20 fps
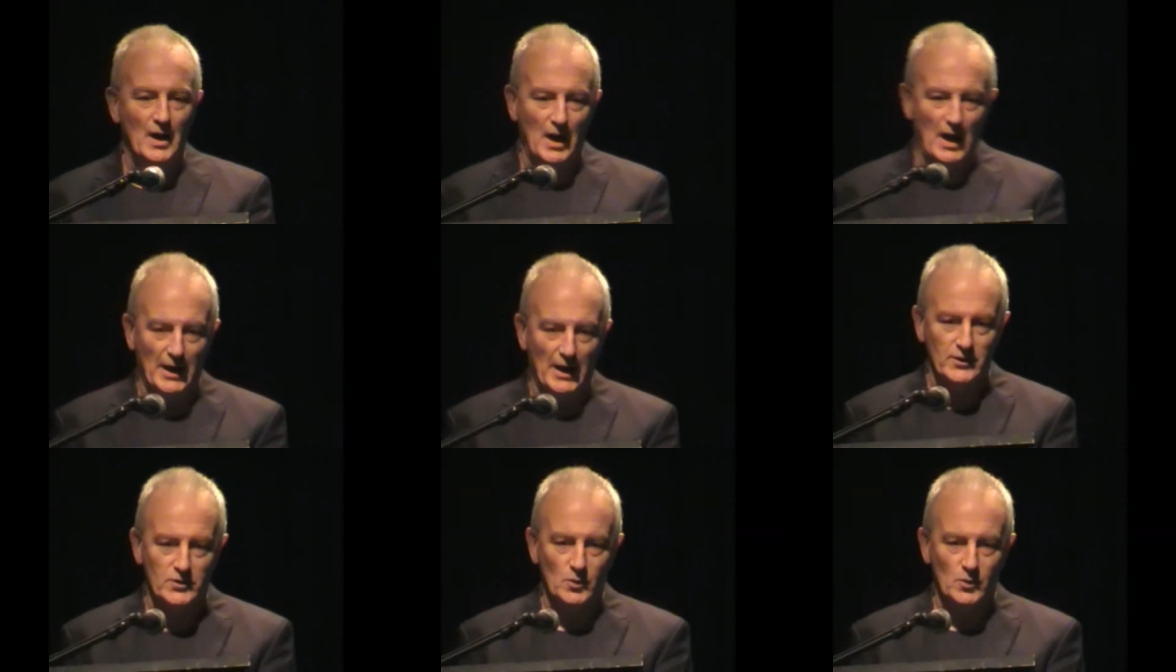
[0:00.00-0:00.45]

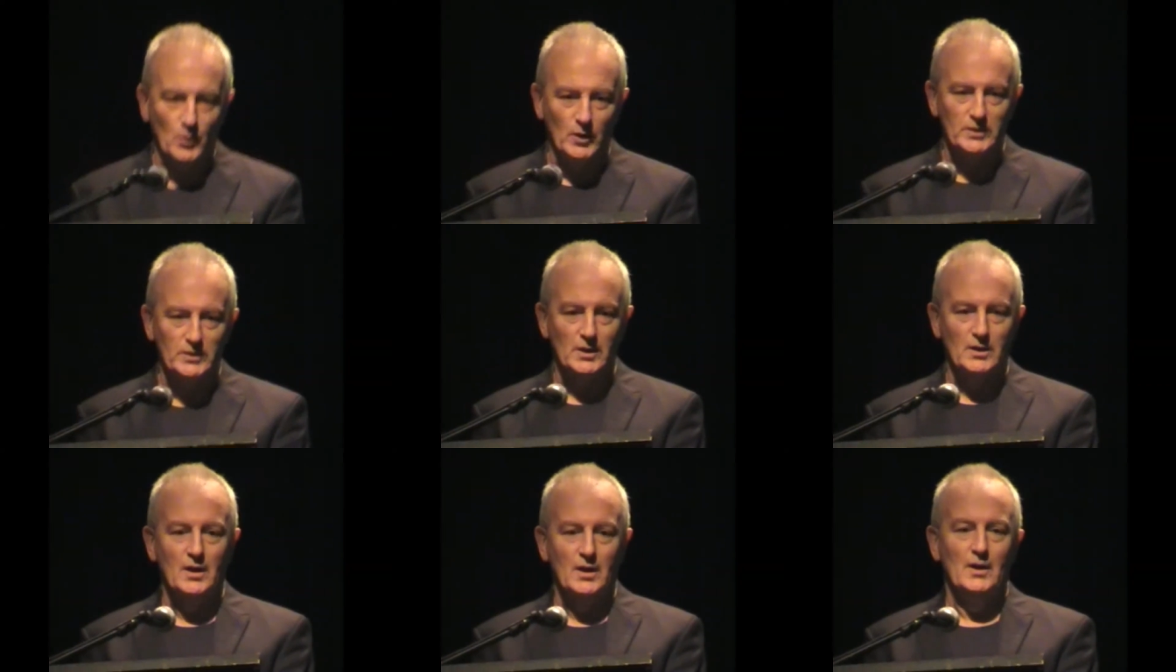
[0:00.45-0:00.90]
and 2
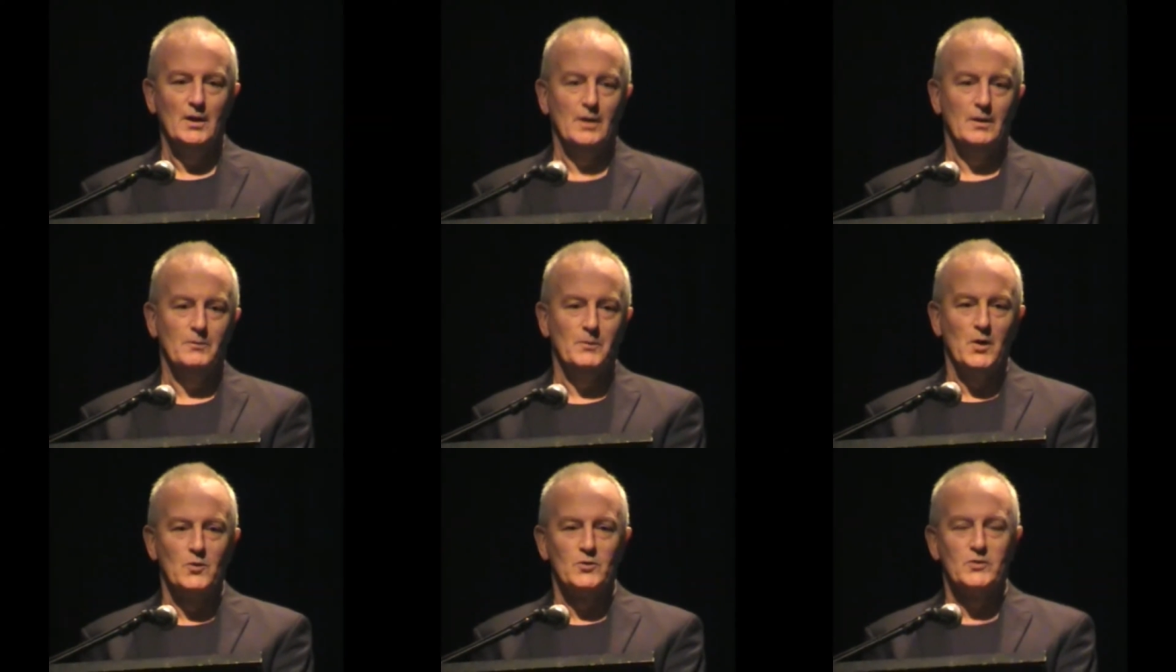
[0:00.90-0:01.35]
other
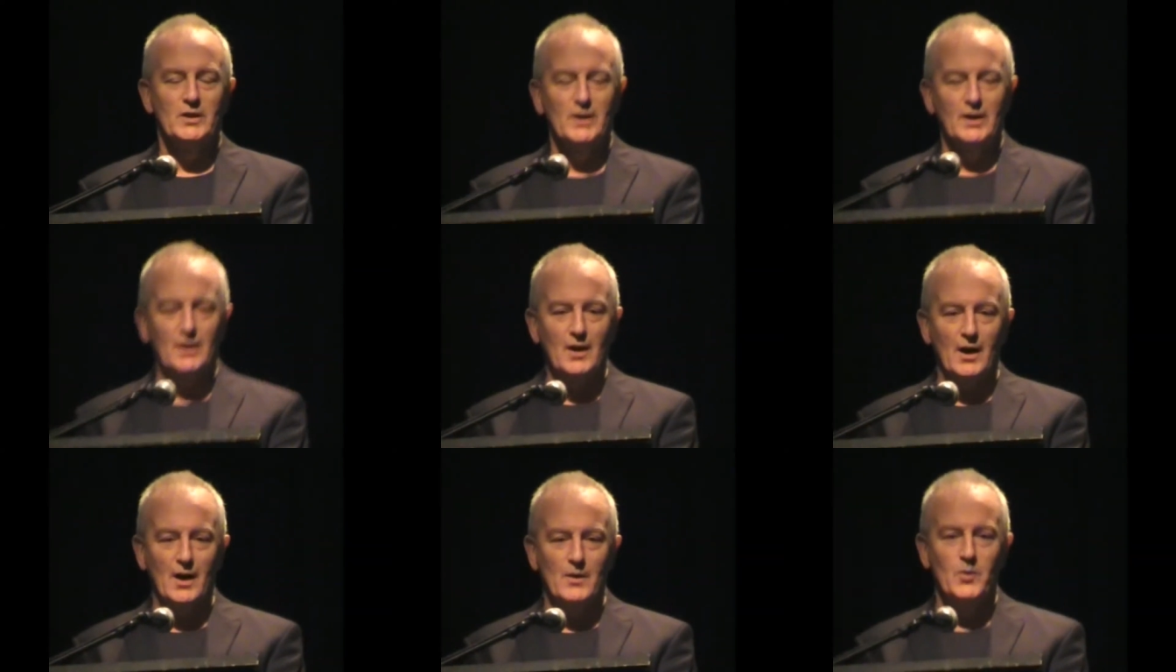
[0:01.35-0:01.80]

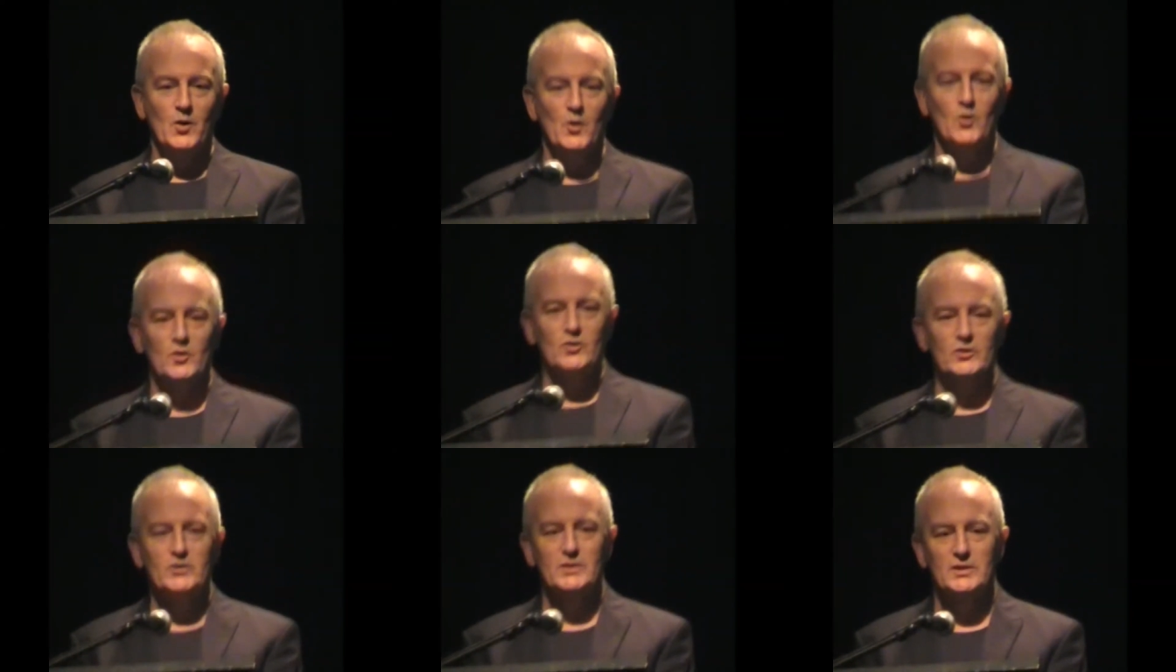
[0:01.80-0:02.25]
Mountain
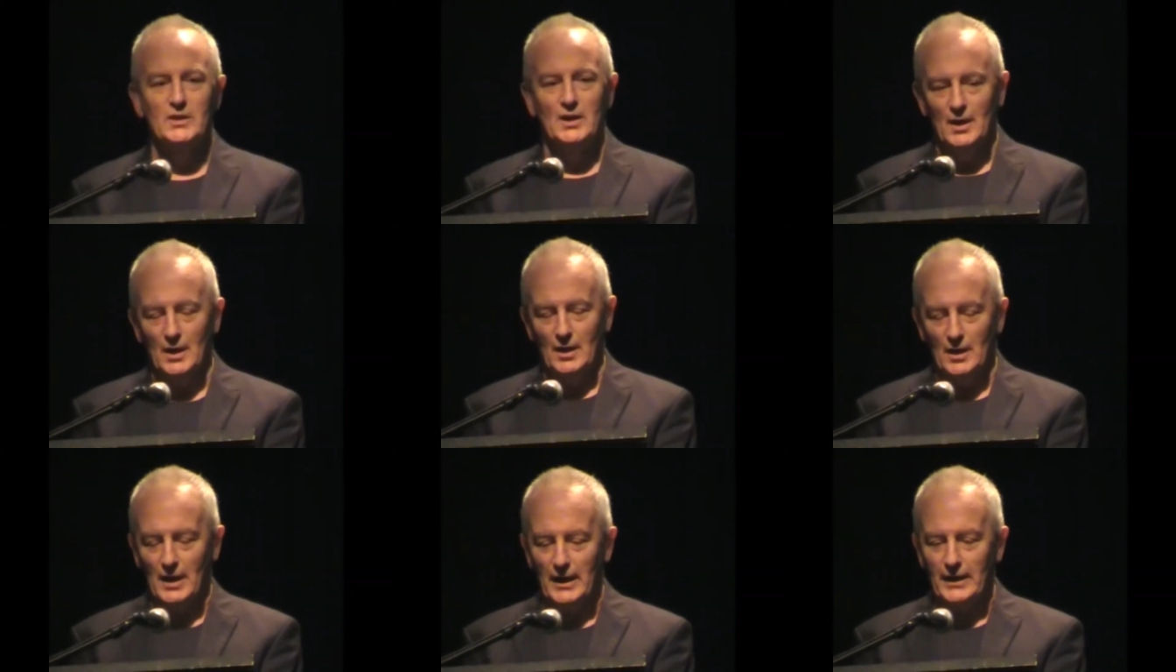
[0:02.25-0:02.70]
Bogues
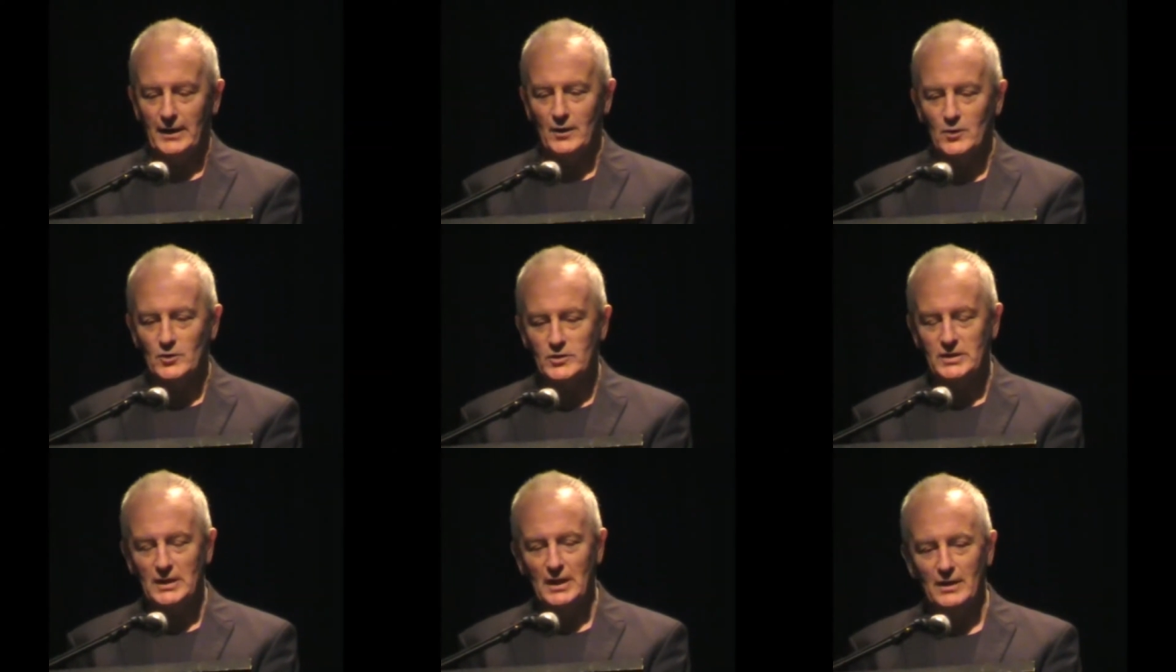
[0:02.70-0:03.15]
like
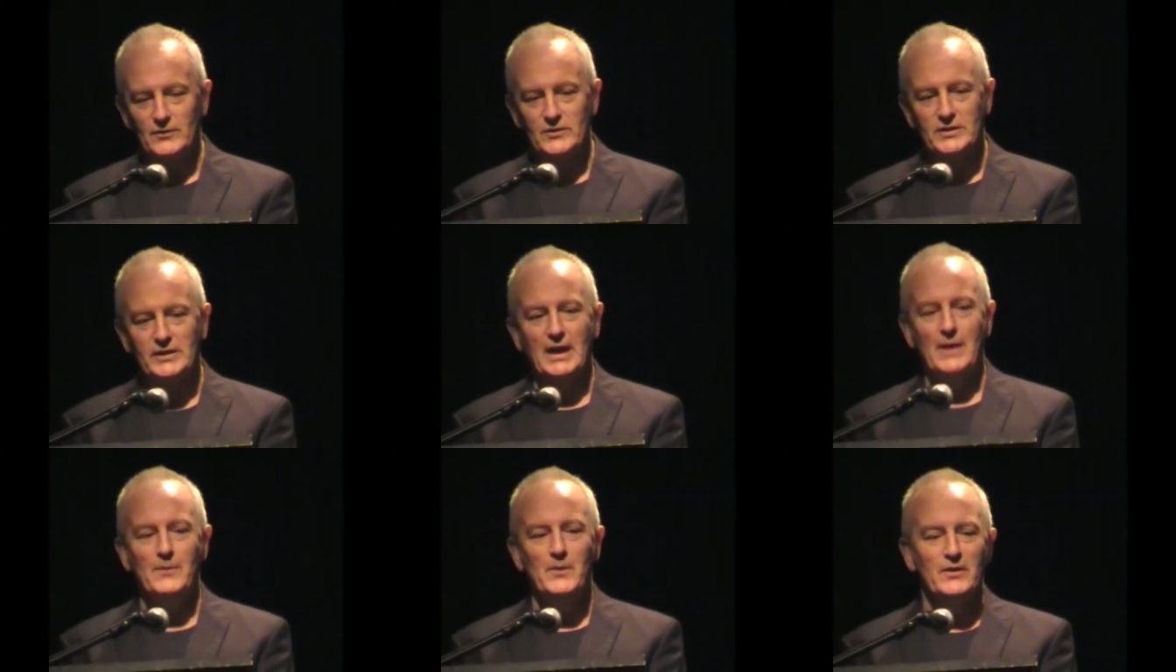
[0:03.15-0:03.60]

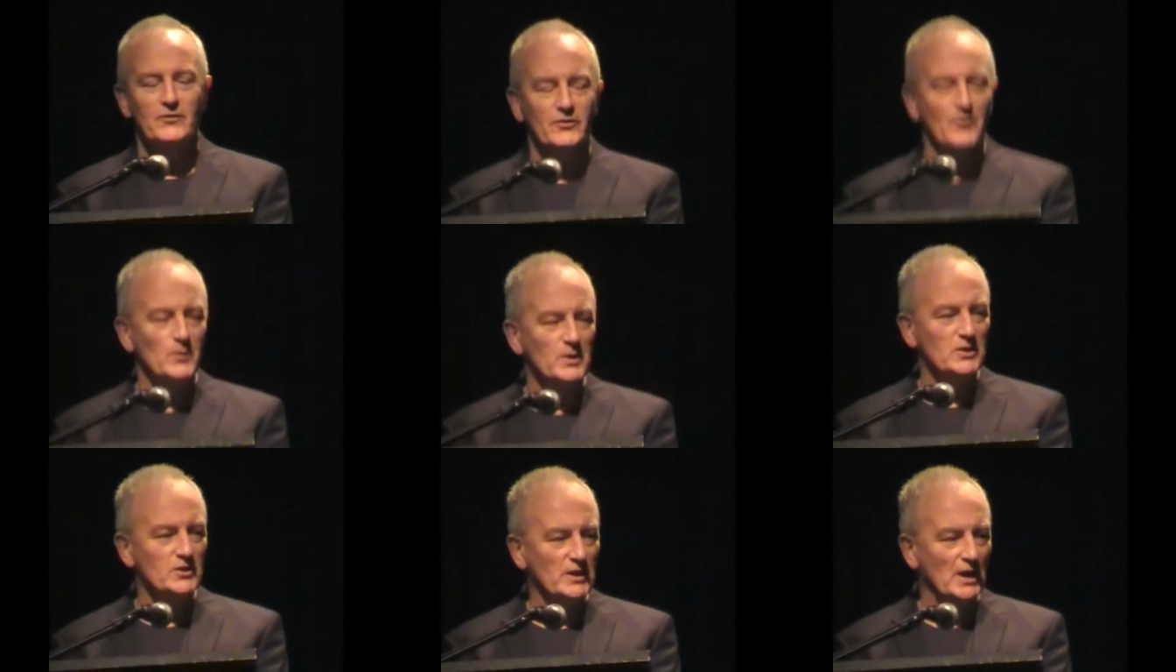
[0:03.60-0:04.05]
ourselves came in
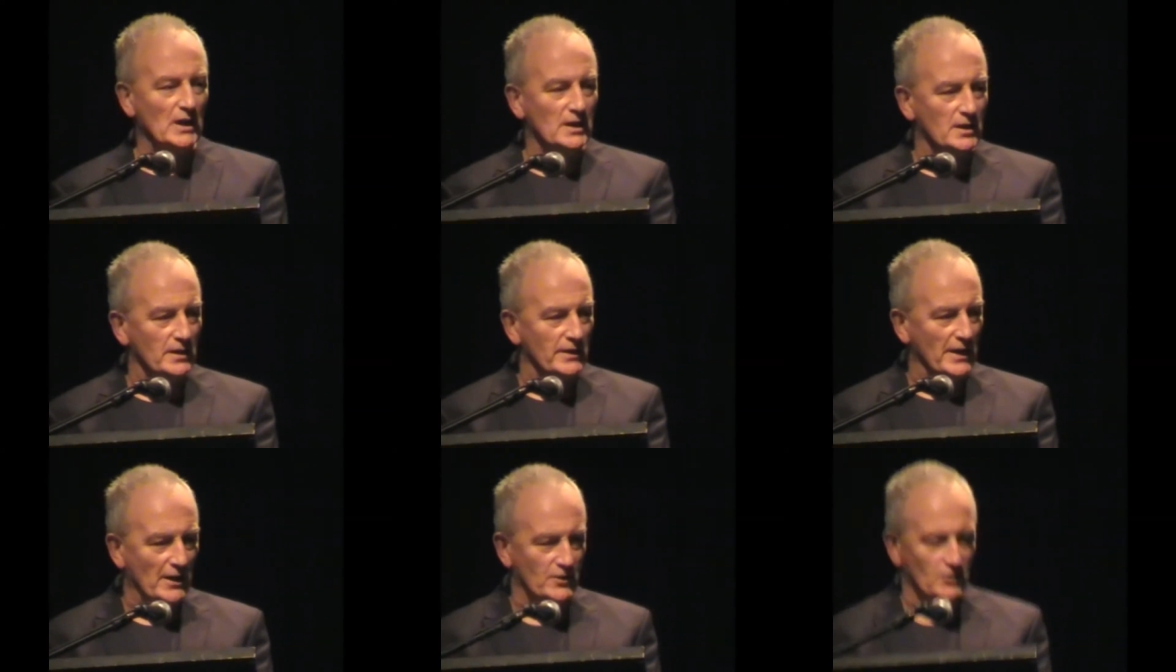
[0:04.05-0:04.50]
from
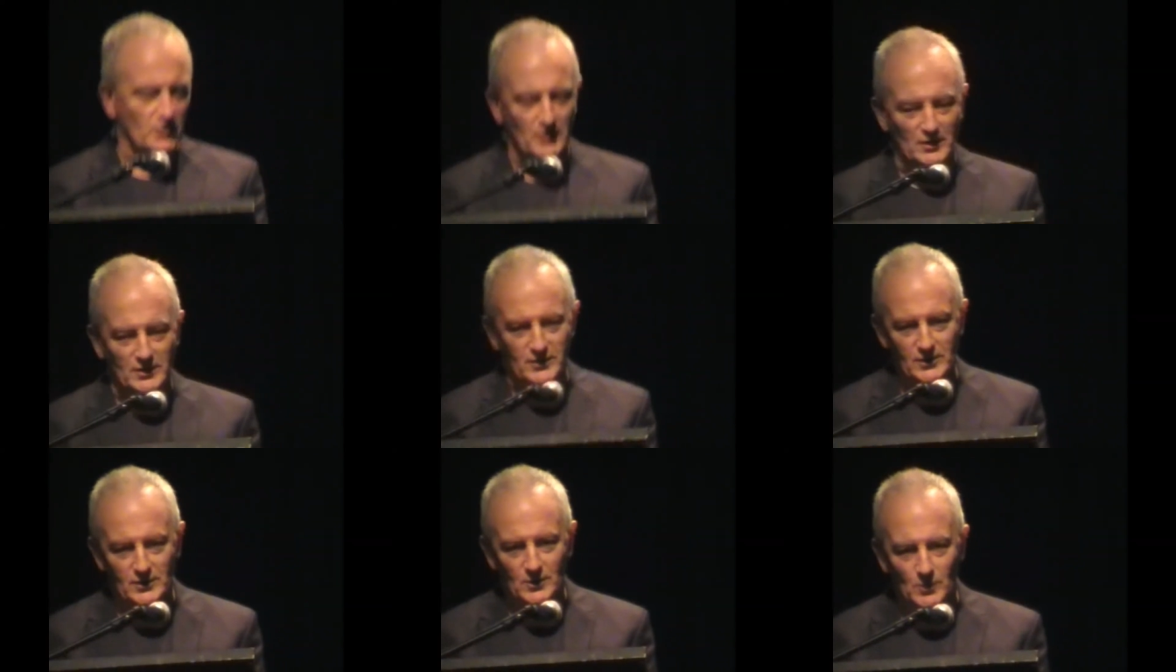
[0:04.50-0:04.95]
Lizelta
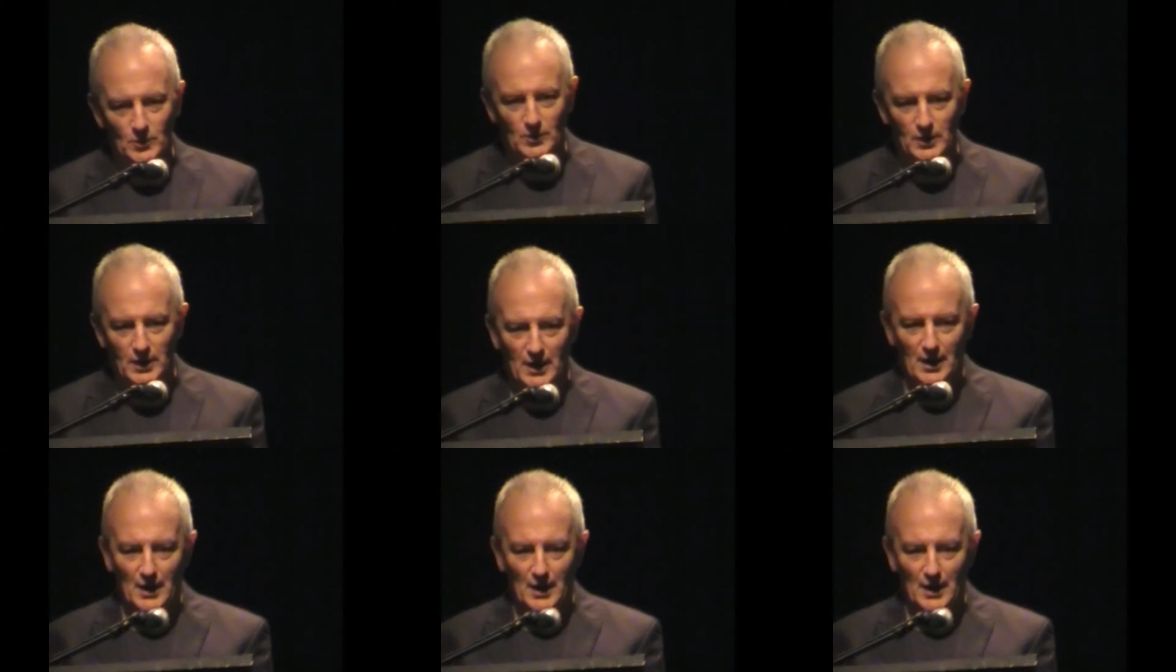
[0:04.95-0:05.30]
National School.